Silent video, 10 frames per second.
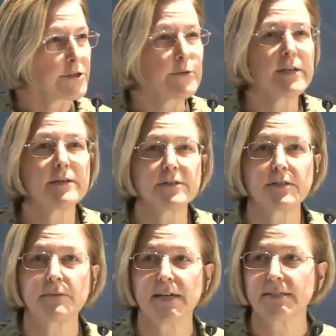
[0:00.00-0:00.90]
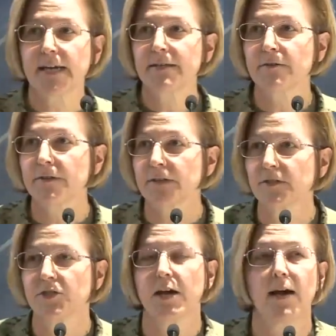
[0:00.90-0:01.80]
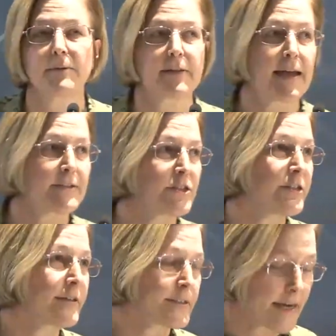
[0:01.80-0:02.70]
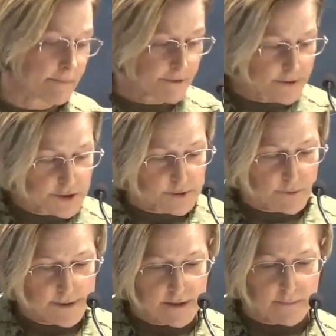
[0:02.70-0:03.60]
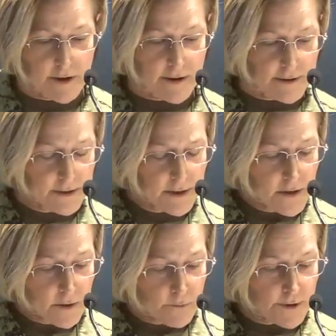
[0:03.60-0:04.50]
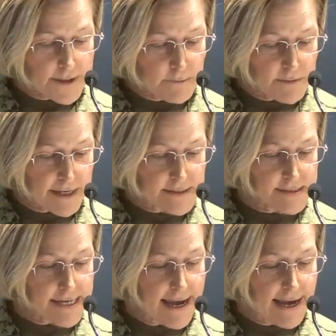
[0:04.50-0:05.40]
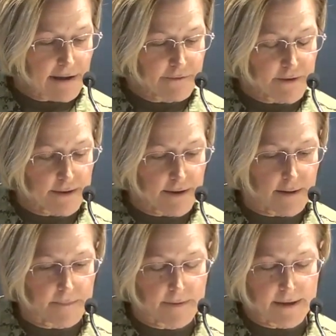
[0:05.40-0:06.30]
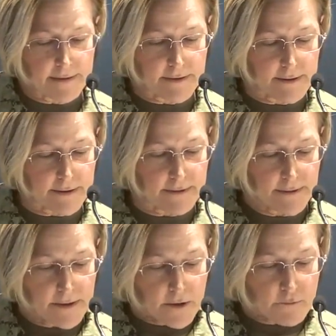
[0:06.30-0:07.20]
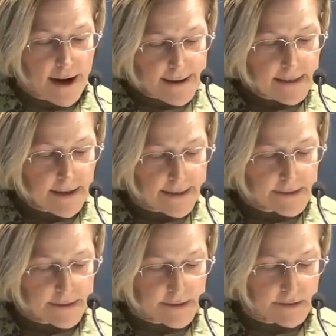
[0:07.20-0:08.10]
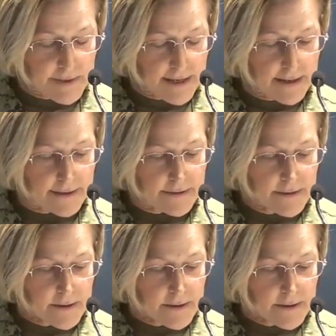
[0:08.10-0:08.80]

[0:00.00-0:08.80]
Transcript: two years into my tenure in this job, and last year as I approached the one-year mark, working with my staff um, and uh, recognizing the demand,